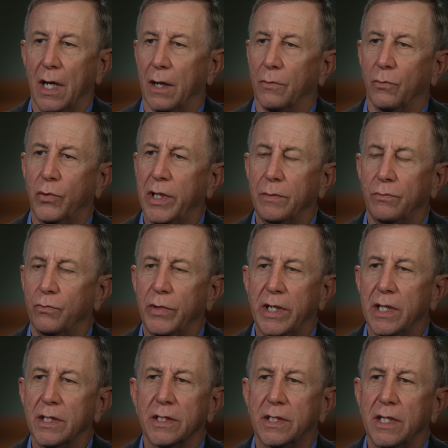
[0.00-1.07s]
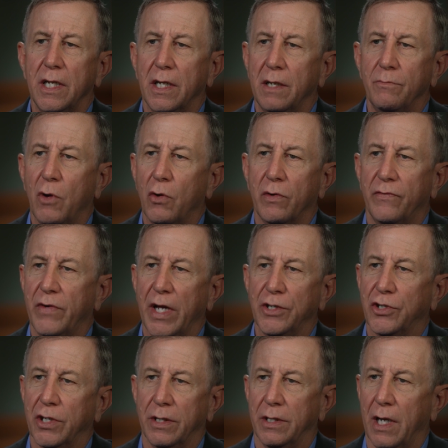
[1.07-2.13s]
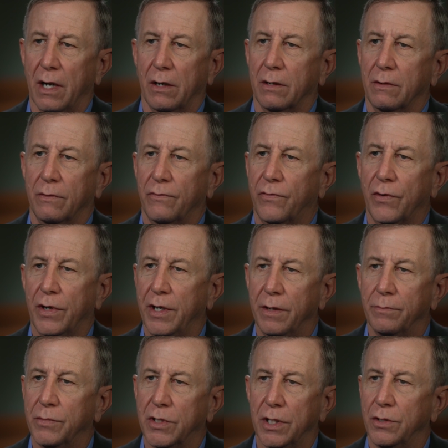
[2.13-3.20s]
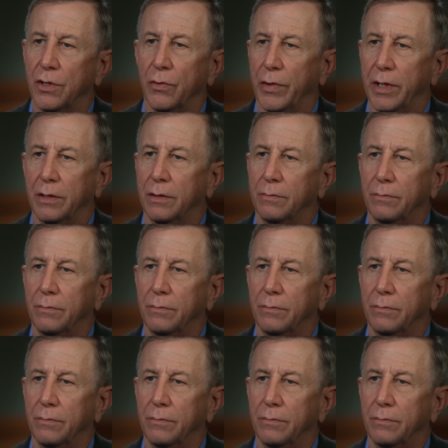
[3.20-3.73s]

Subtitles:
Yeah, we didn't see any motivation there for him to do it.